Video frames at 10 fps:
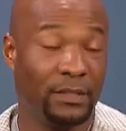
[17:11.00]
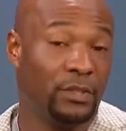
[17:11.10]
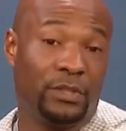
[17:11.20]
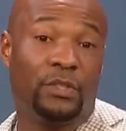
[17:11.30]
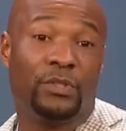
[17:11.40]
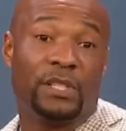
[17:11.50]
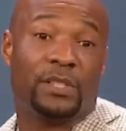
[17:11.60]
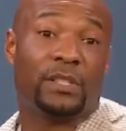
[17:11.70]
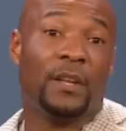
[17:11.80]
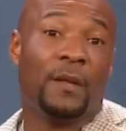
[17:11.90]
You, you
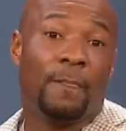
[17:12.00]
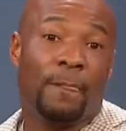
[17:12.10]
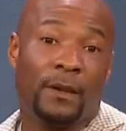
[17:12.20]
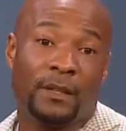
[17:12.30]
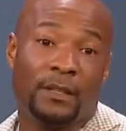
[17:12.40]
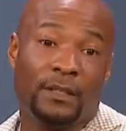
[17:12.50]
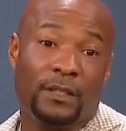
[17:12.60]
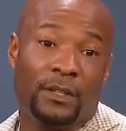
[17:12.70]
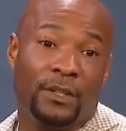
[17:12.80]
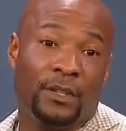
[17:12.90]
just,
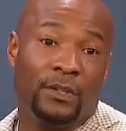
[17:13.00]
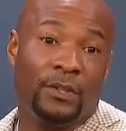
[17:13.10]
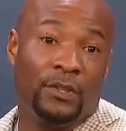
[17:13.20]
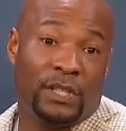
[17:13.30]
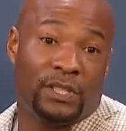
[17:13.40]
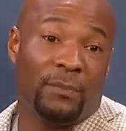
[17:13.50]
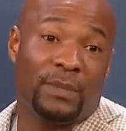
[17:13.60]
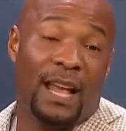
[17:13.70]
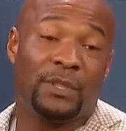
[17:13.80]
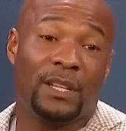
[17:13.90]
you just
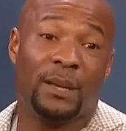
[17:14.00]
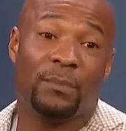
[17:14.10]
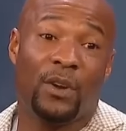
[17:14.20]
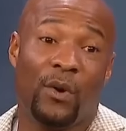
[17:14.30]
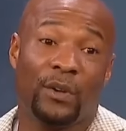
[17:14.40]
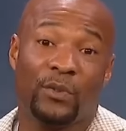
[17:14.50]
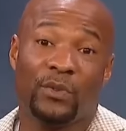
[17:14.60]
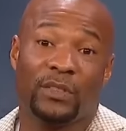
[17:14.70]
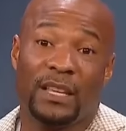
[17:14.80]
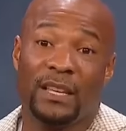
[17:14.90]
sometimes end up going
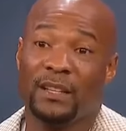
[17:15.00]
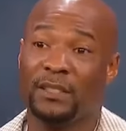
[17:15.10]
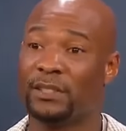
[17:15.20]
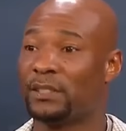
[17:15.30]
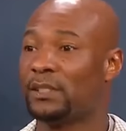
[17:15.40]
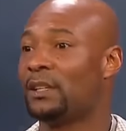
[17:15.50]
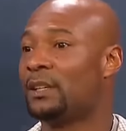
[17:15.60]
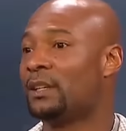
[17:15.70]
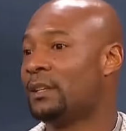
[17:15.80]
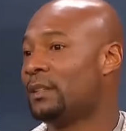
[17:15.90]
through things
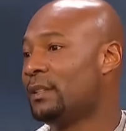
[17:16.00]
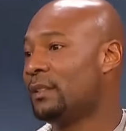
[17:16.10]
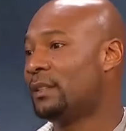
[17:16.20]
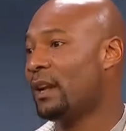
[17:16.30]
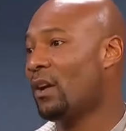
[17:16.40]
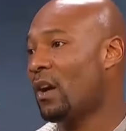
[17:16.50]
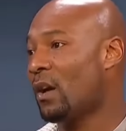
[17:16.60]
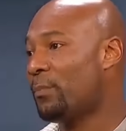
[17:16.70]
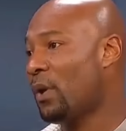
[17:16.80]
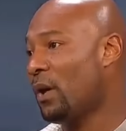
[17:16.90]
that are
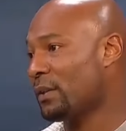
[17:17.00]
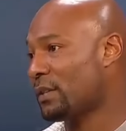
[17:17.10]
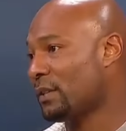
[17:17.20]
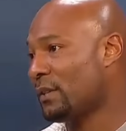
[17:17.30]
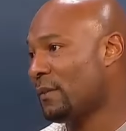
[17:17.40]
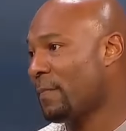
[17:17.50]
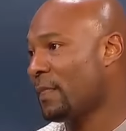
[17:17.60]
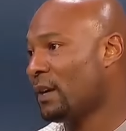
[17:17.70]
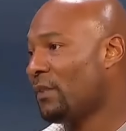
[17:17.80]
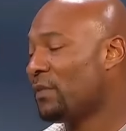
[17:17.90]
a part
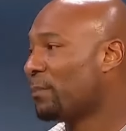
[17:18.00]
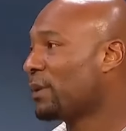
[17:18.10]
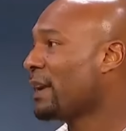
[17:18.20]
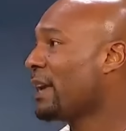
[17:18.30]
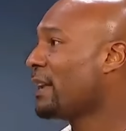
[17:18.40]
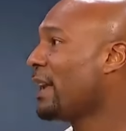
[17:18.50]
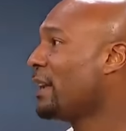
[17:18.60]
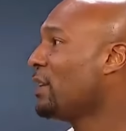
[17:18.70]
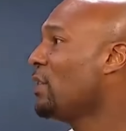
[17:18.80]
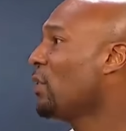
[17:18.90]
of the plan,
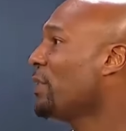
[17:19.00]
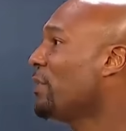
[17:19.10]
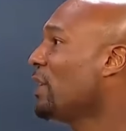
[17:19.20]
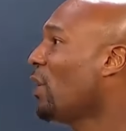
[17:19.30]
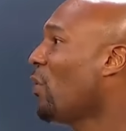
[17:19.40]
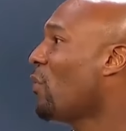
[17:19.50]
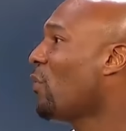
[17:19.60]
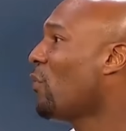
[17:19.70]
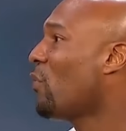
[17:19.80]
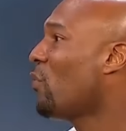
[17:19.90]
and you don't even know
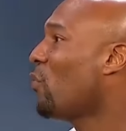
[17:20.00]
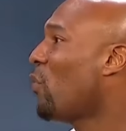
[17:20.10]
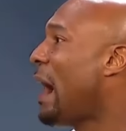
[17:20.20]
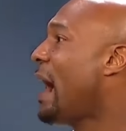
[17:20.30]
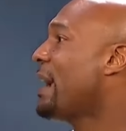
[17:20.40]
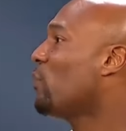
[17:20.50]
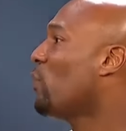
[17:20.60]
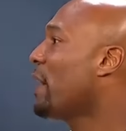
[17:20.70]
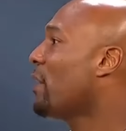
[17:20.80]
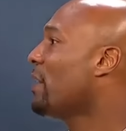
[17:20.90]
why
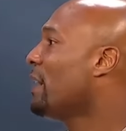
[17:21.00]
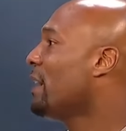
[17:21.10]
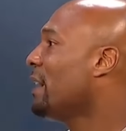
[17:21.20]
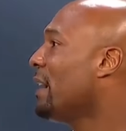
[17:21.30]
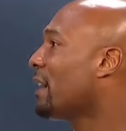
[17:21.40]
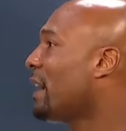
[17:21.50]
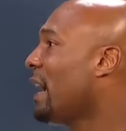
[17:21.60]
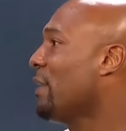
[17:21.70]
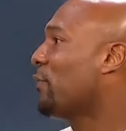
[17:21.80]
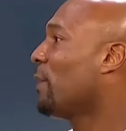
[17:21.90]
and where it
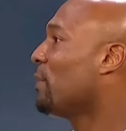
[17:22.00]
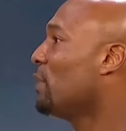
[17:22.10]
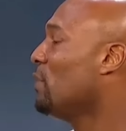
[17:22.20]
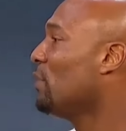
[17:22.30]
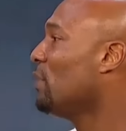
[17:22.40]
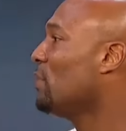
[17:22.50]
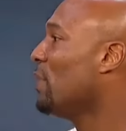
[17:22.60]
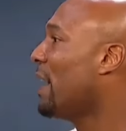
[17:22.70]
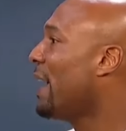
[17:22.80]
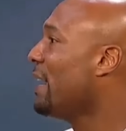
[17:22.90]
came from. You,
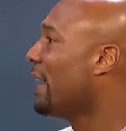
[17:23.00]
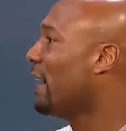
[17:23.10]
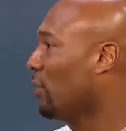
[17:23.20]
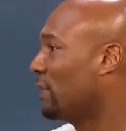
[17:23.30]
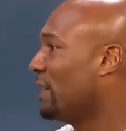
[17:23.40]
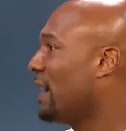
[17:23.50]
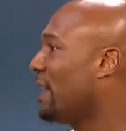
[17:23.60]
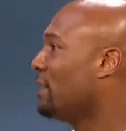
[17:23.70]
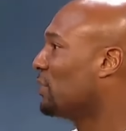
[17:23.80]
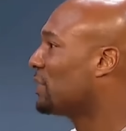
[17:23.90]
you ate healthy,
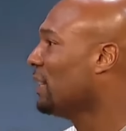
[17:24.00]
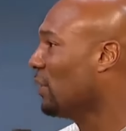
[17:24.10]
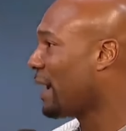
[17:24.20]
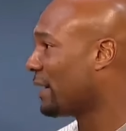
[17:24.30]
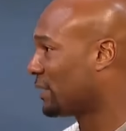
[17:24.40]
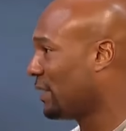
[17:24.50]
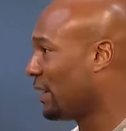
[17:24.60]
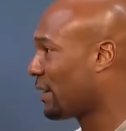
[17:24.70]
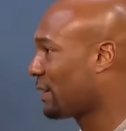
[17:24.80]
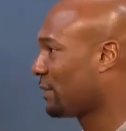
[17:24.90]
and you still got sick.